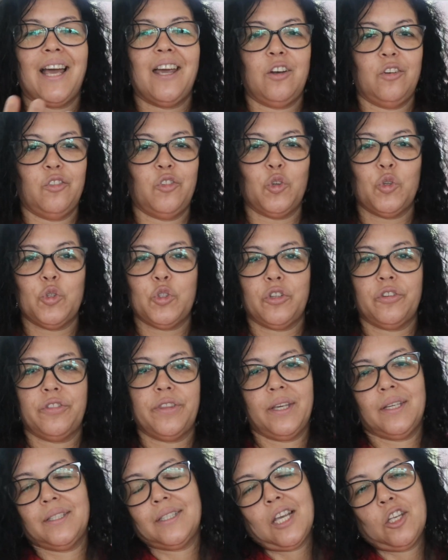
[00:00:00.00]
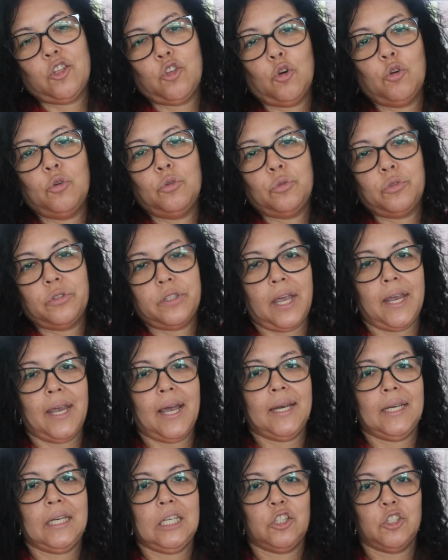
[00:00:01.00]
I, those are things I don't say
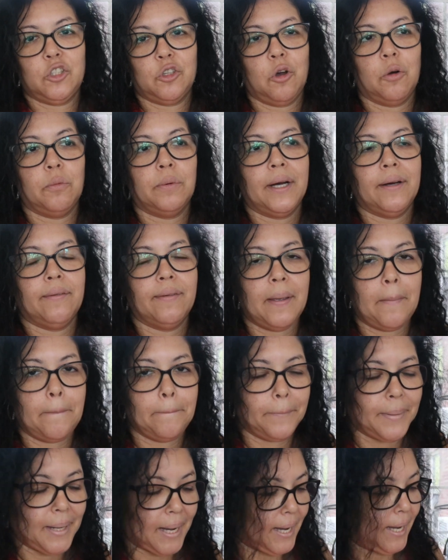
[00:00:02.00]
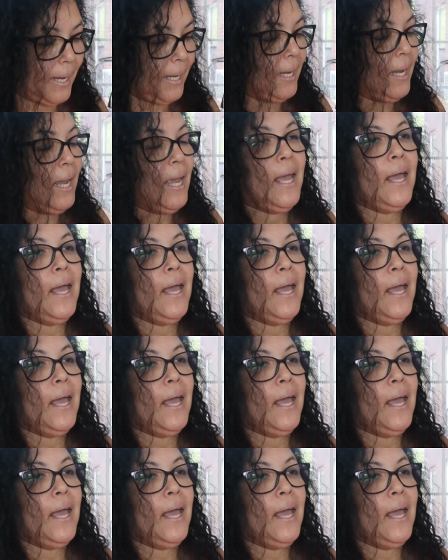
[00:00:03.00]
I need to go out and buy.